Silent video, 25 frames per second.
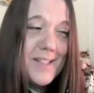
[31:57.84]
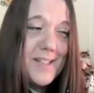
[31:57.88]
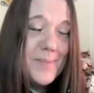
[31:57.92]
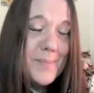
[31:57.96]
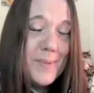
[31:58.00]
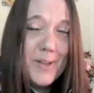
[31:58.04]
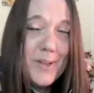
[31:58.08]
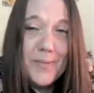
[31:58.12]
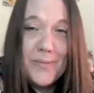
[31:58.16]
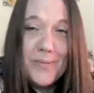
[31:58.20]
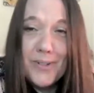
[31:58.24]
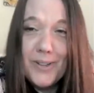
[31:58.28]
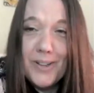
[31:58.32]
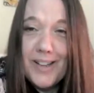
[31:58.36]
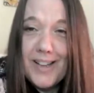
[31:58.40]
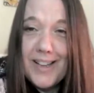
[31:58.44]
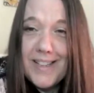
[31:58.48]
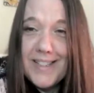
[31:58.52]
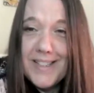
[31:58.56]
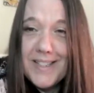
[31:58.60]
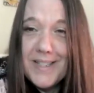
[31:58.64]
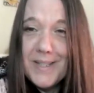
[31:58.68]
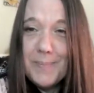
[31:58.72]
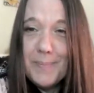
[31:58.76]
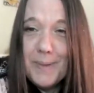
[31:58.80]
That's beautiful.
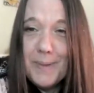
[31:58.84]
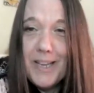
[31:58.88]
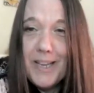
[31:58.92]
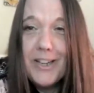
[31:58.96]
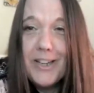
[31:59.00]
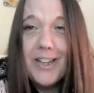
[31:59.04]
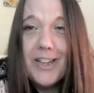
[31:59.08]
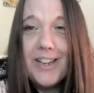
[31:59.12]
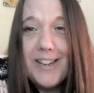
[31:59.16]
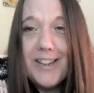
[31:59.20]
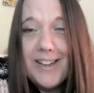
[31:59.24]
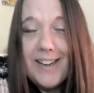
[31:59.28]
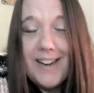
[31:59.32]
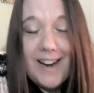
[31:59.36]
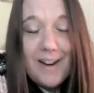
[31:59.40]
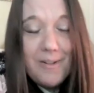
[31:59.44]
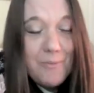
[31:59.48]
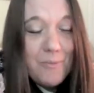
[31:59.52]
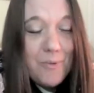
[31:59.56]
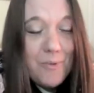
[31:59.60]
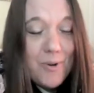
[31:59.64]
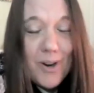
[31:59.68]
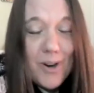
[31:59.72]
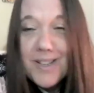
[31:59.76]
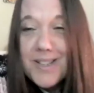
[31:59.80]
As a speaker,
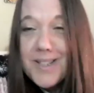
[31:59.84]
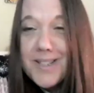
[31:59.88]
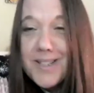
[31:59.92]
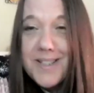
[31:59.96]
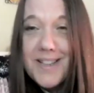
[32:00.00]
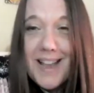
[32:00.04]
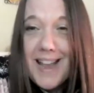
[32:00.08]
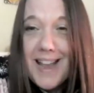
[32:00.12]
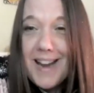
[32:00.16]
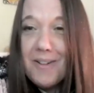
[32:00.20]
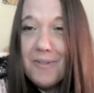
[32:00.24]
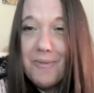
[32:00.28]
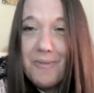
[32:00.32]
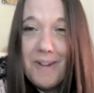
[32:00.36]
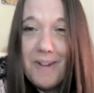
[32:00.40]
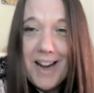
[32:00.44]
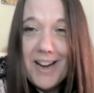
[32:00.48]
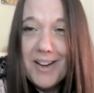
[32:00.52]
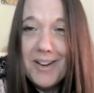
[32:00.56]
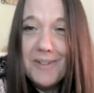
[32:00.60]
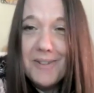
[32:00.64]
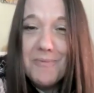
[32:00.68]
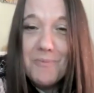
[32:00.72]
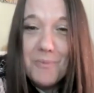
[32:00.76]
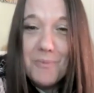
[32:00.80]
words, and a
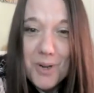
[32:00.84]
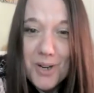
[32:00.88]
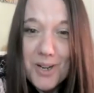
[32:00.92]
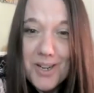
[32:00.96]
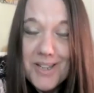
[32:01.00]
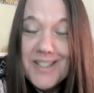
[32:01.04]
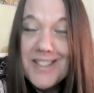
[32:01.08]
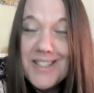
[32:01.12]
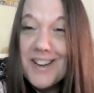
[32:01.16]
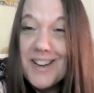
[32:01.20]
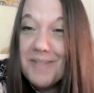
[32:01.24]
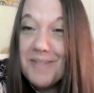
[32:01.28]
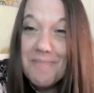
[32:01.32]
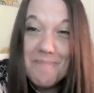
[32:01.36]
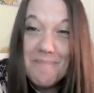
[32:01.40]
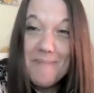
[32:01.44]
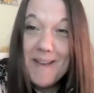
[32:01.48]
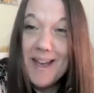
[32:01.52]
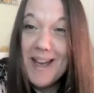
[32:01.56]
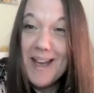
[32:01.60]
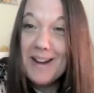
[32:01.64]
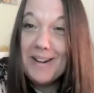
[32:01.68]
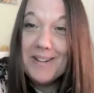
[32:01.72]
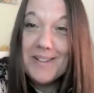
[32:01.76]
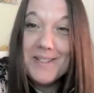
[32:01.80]
writer, words
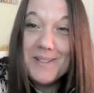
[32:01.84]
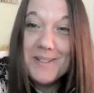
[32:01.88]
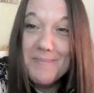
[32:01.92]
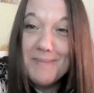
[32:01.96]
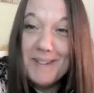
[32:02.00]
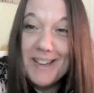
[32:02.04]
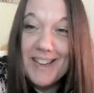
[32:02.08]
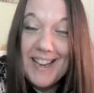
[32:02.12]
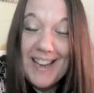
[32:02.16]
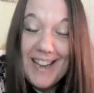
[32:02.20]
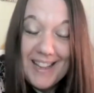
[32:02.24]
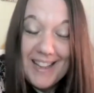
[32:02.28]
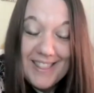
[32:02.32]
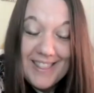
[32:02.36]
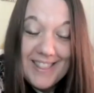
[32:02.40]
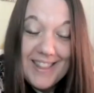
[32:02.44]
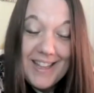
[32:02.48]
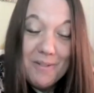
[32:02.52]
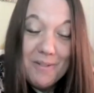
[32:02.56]
matter to me.